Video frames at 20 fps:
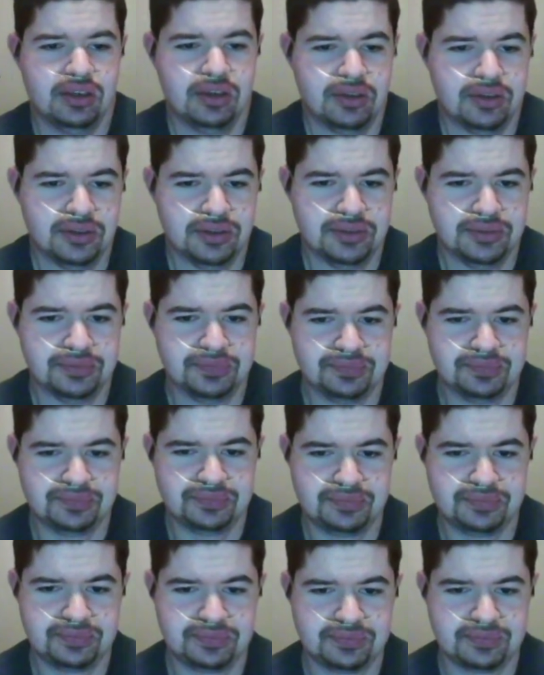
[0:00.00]

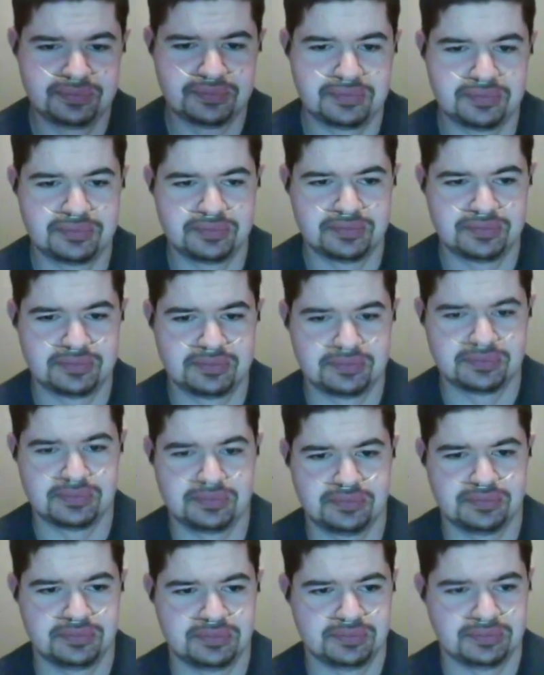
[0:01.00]

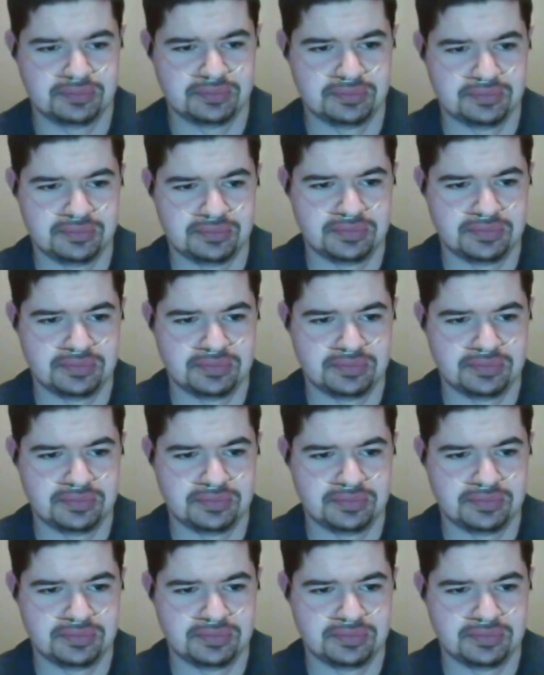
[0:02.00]
[no speech]